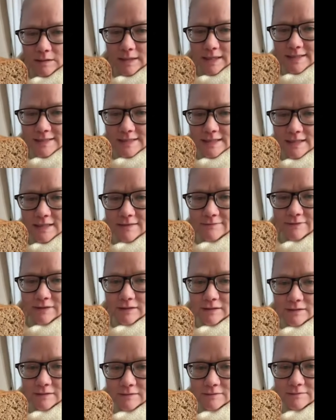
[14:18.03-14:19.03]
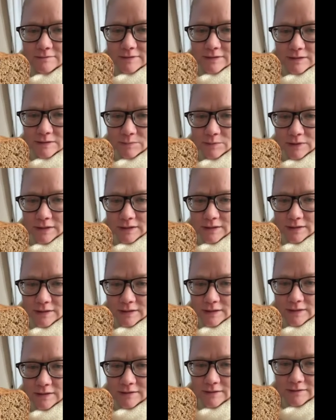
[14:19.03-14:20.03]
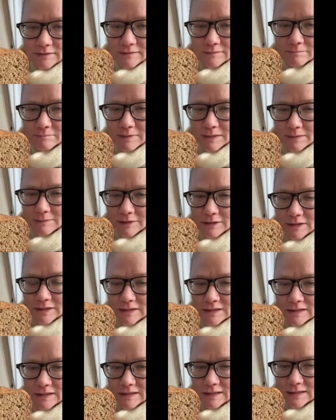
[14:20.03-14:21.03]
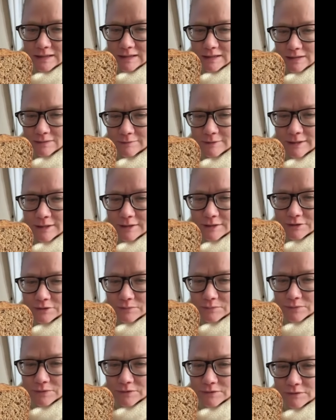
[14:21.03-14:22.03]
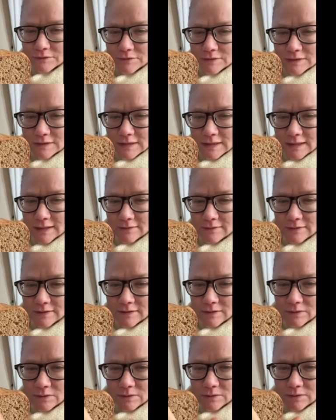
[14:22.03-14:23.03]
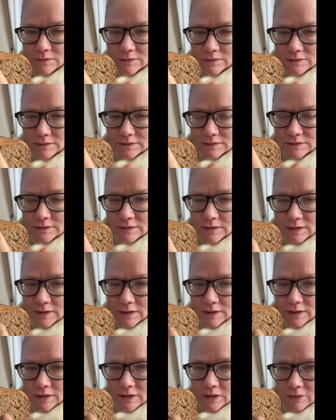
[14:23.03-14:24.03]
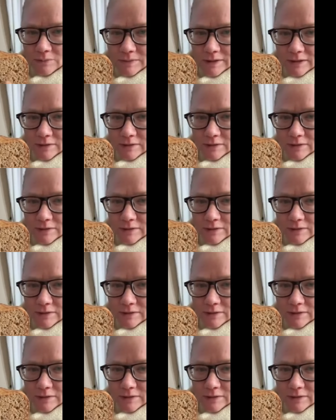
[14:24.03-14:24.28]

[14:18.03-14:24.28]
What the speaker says: Nice and even. We did pretty good there. Maybe a little bit underproofed. See how the holes are